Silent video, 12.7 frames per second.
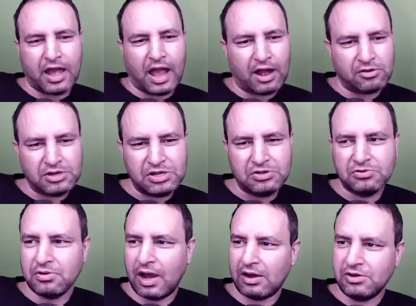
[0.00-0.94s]
then how do
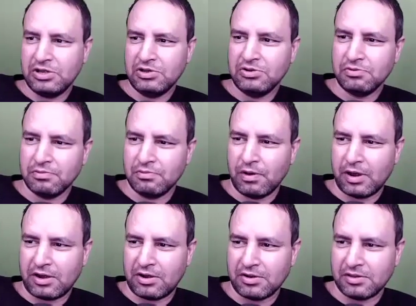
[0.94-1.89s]
you
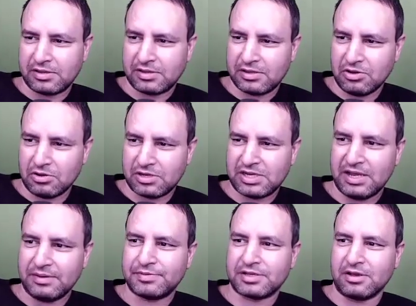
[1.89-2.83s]
what are your
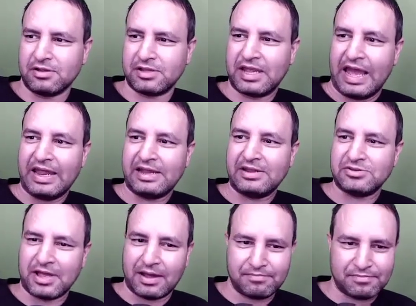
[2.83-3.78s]
tips on getting
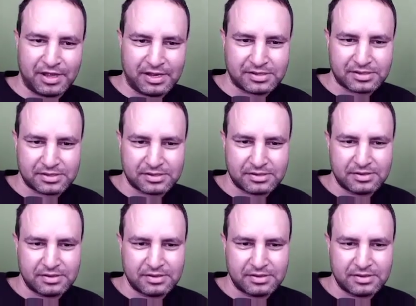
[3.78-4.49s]
to that place?